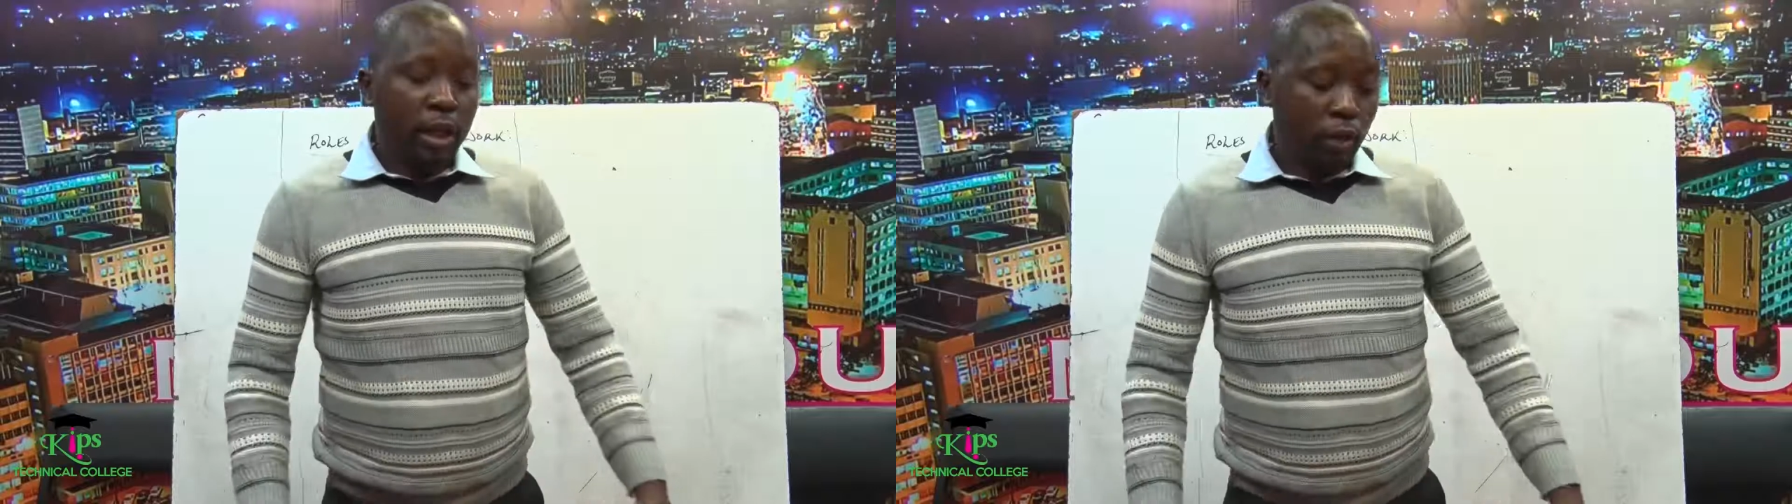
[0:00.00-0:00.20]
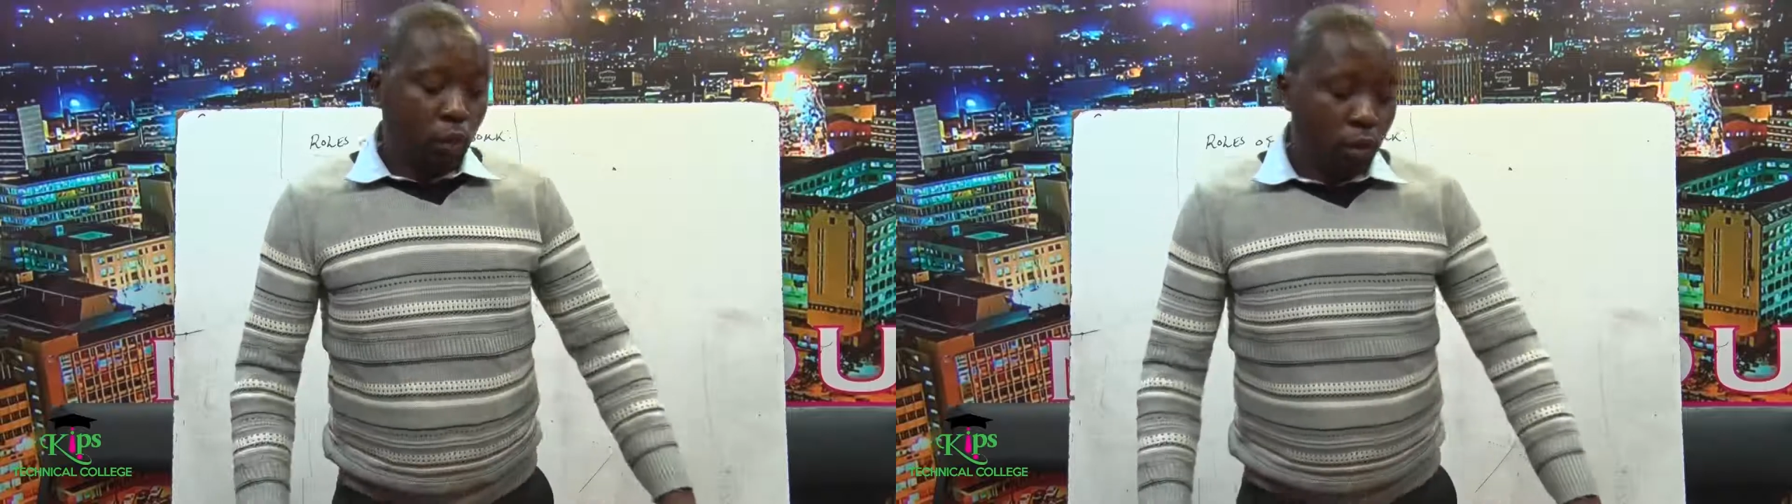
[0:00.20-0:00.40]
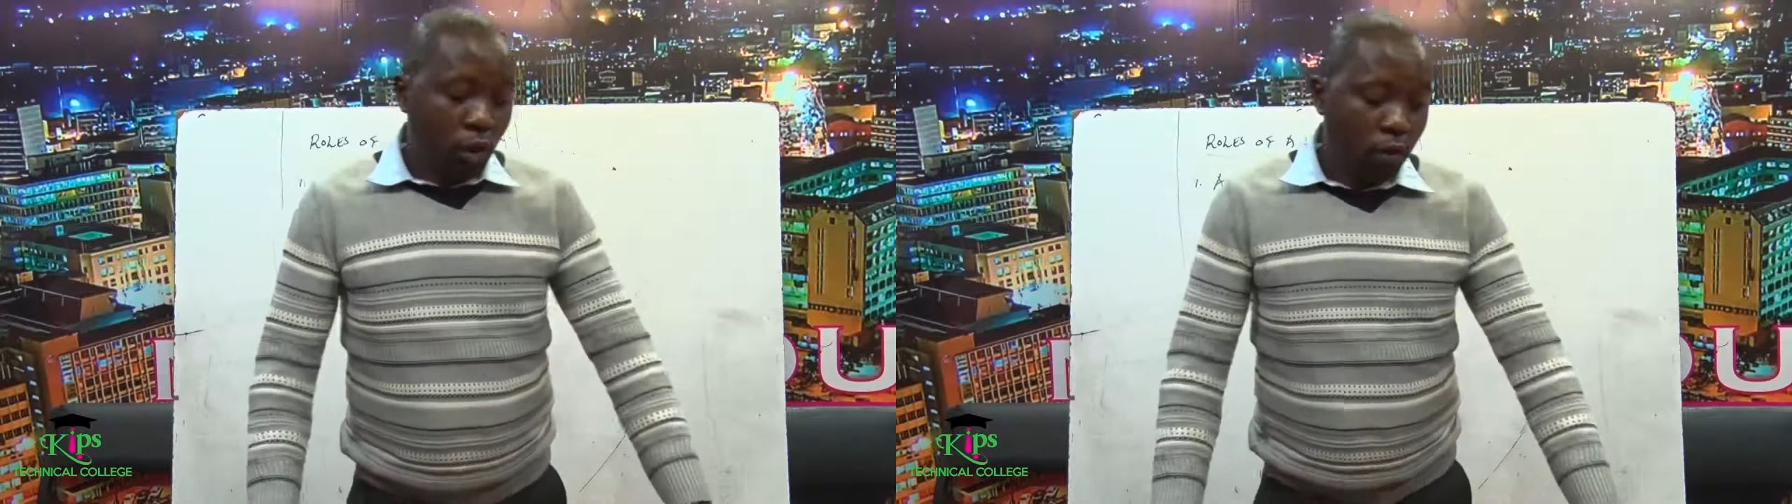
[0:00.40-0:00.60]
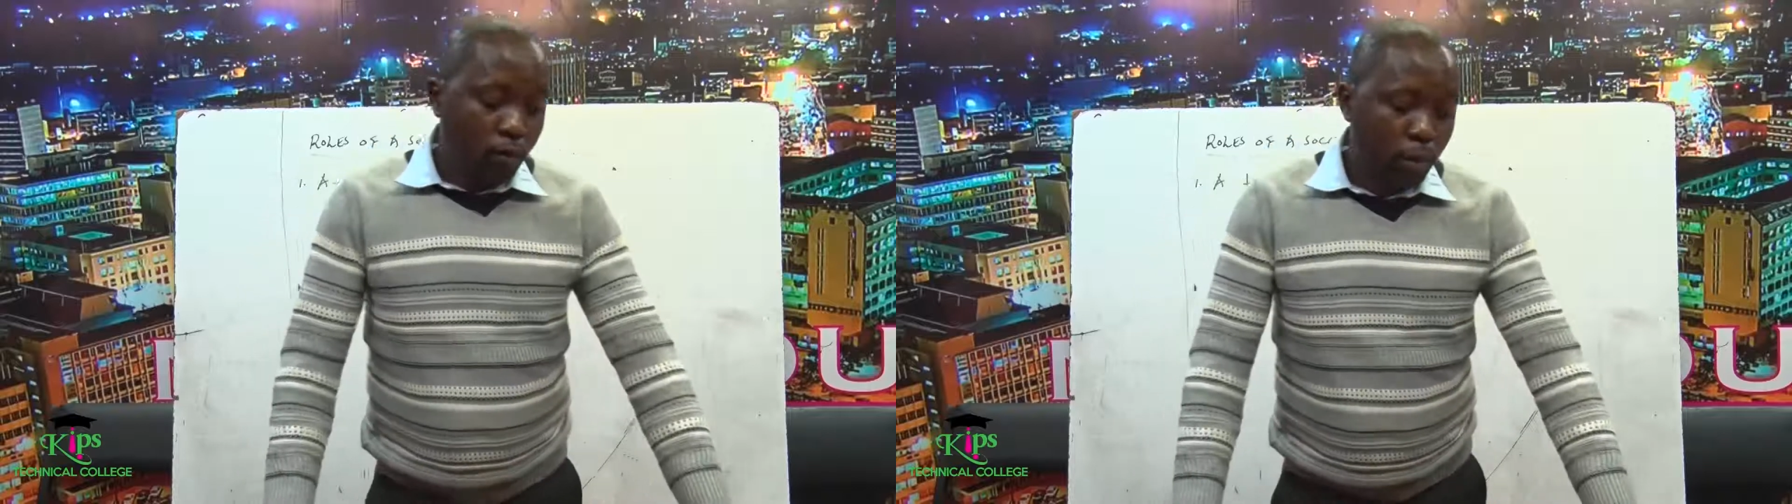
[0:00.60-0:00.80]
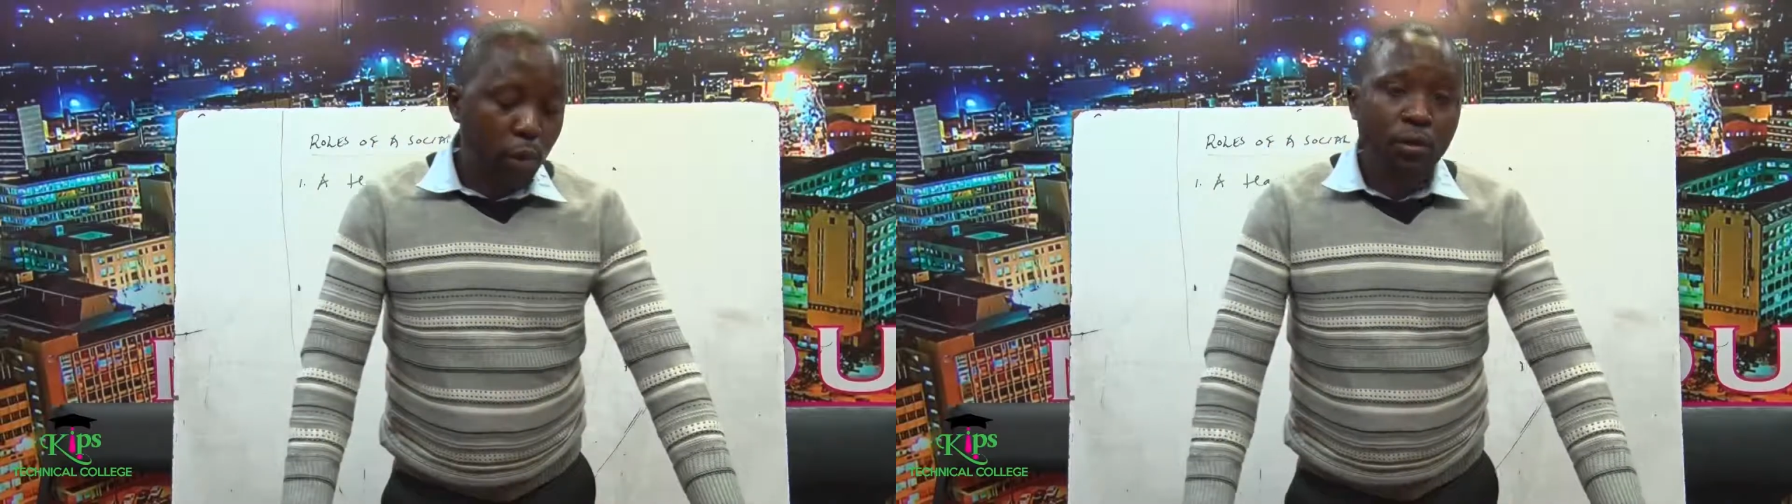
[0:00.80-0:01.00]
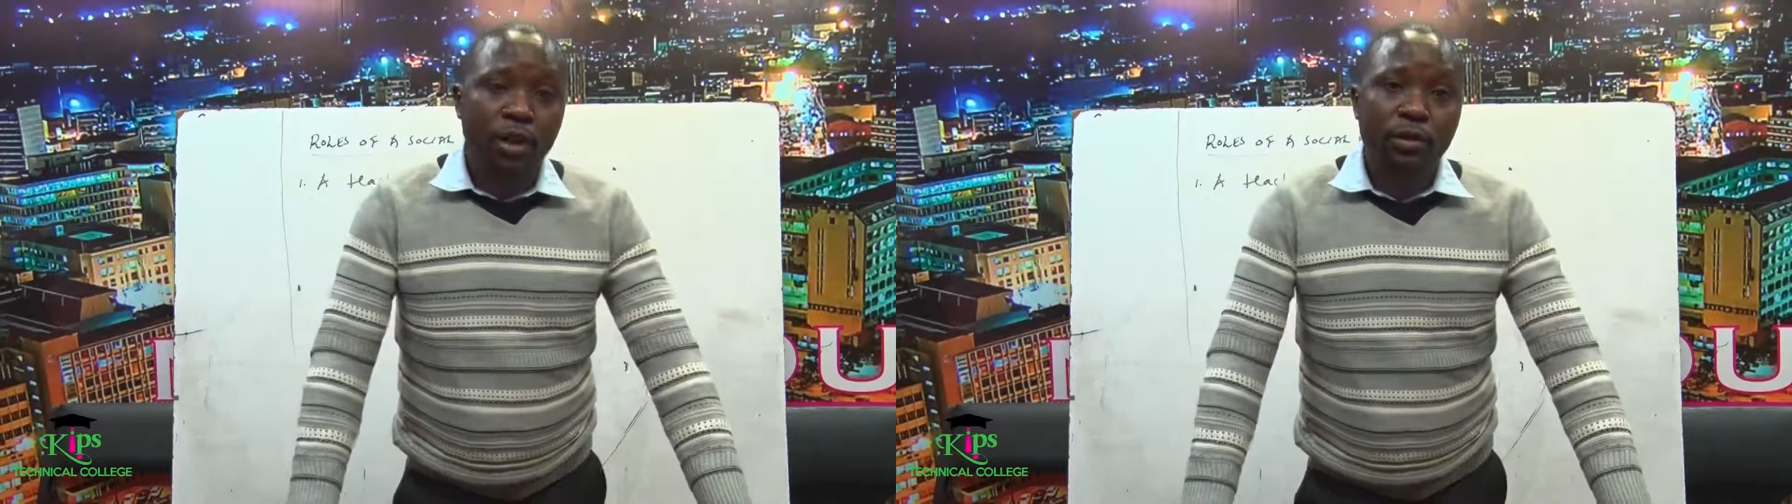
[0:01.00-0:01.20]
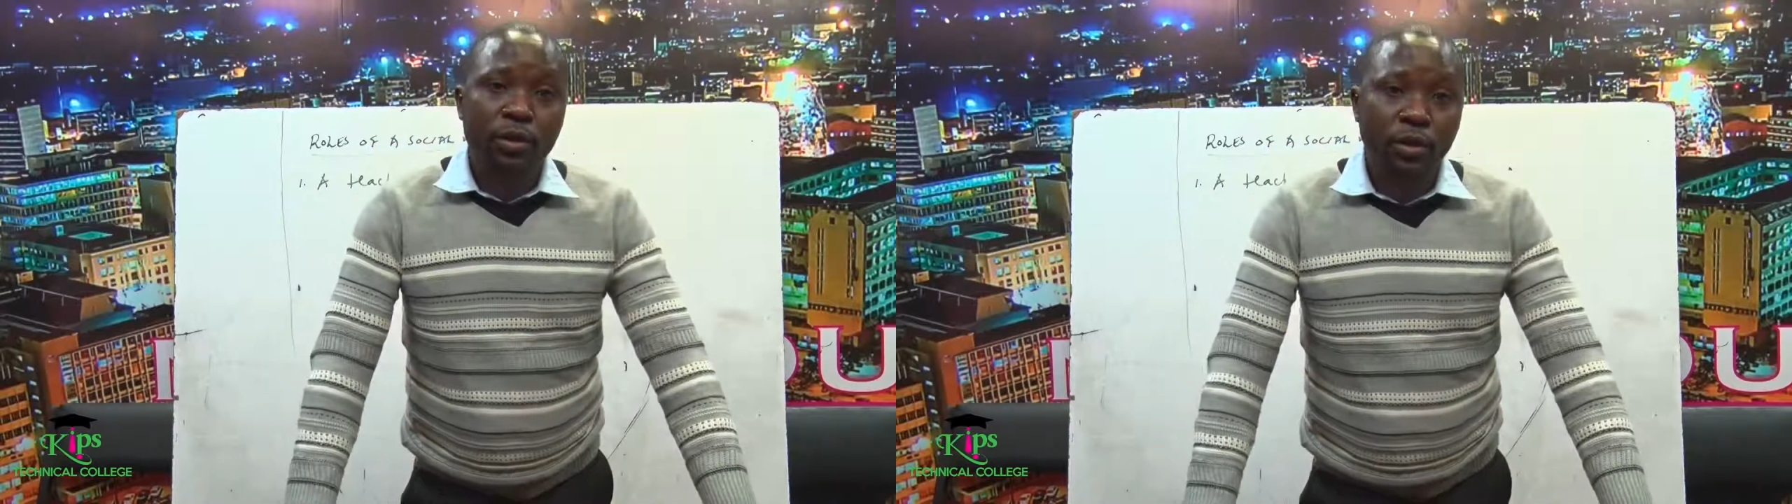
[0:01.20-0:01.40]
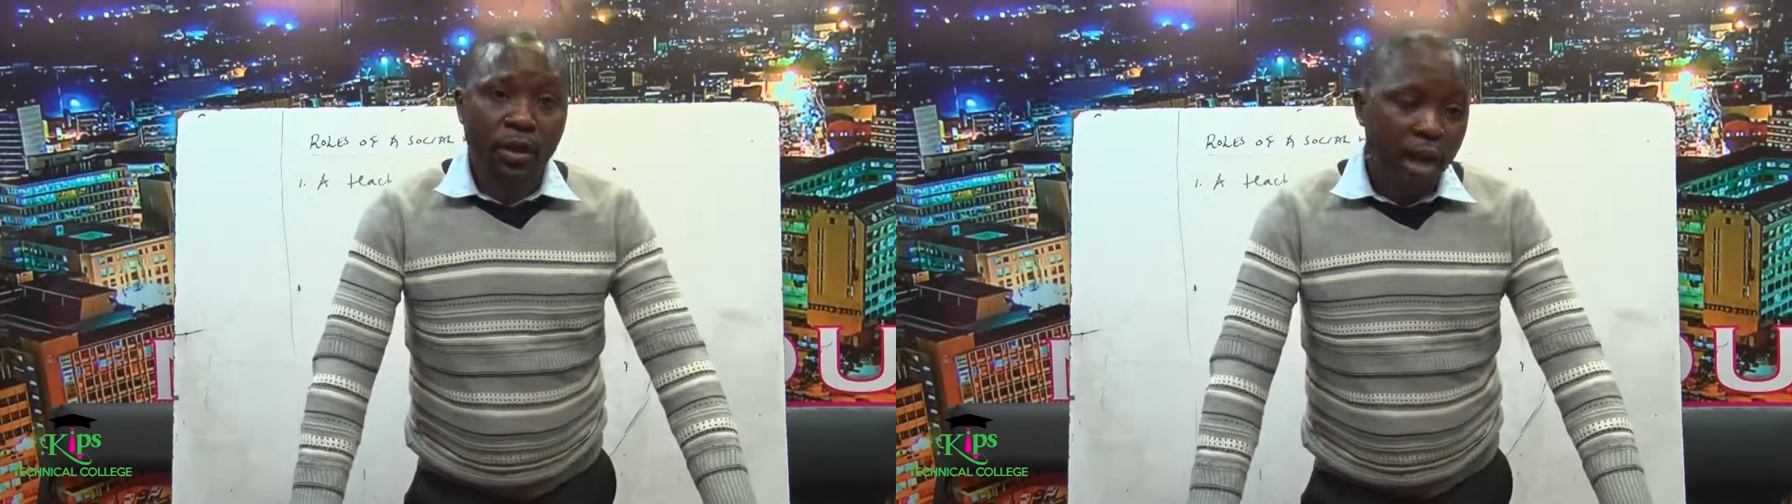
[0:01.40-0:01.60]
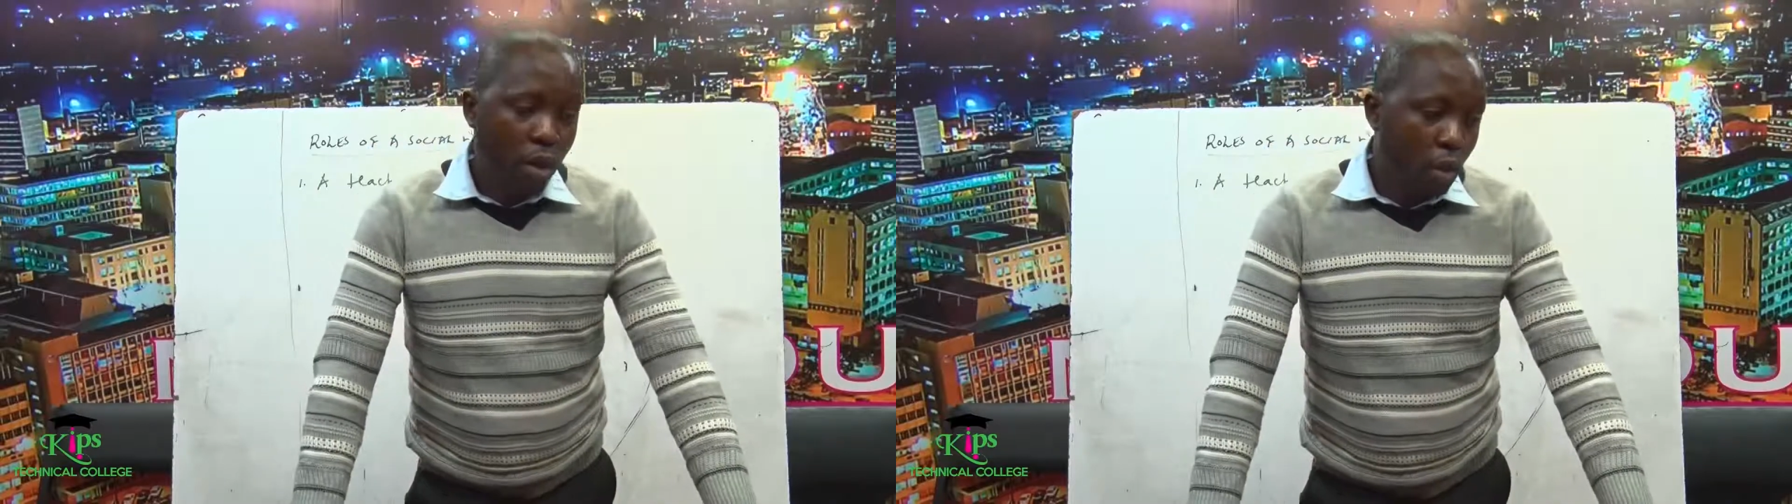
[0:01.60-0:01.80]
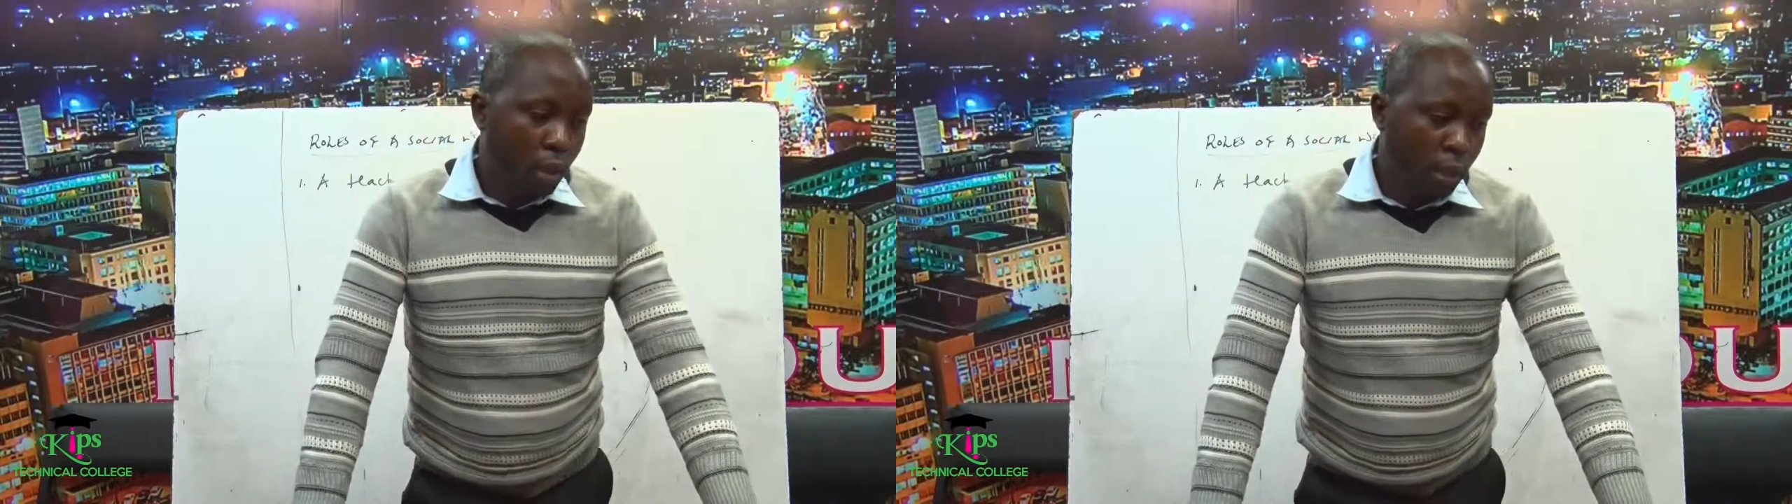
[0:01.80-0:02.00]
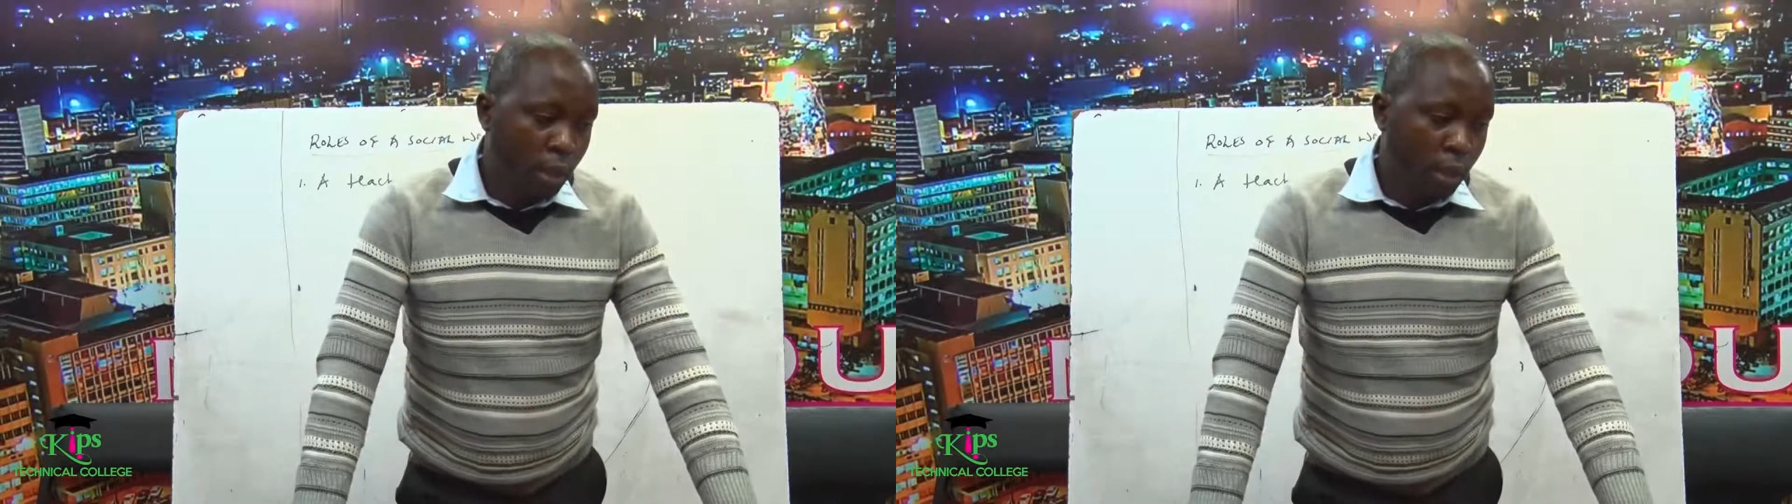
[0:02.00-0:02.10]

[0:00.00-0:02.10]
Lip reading: to solve problems on their own.